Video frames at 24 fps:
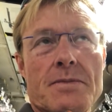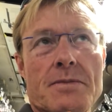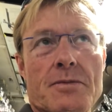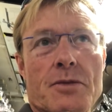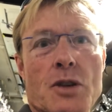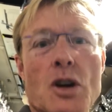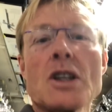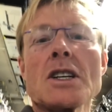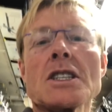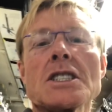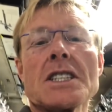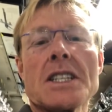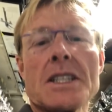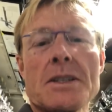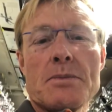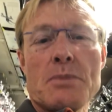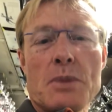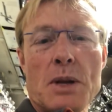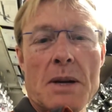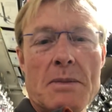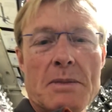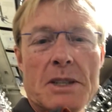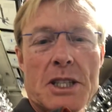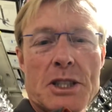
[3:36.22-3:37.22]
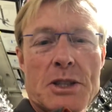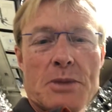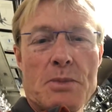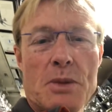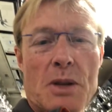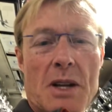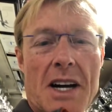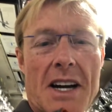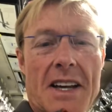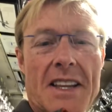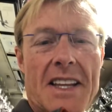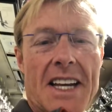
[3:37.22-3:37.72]
Ferguson Plumbing
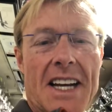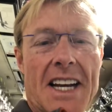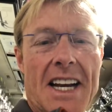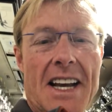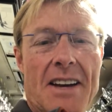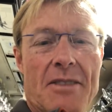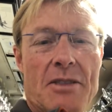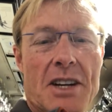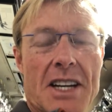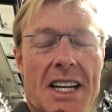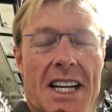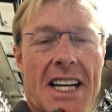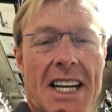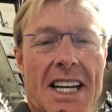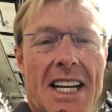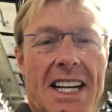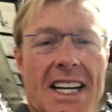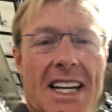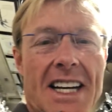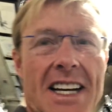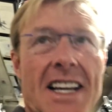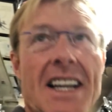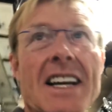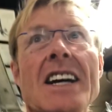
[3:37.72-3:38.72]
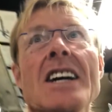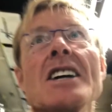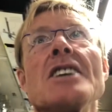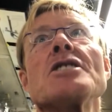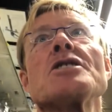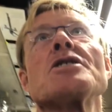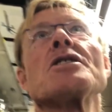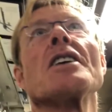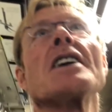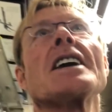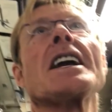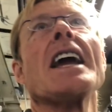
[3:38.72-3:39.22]
Supply. They didn't have what they needed,
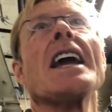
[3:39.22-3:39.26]
so I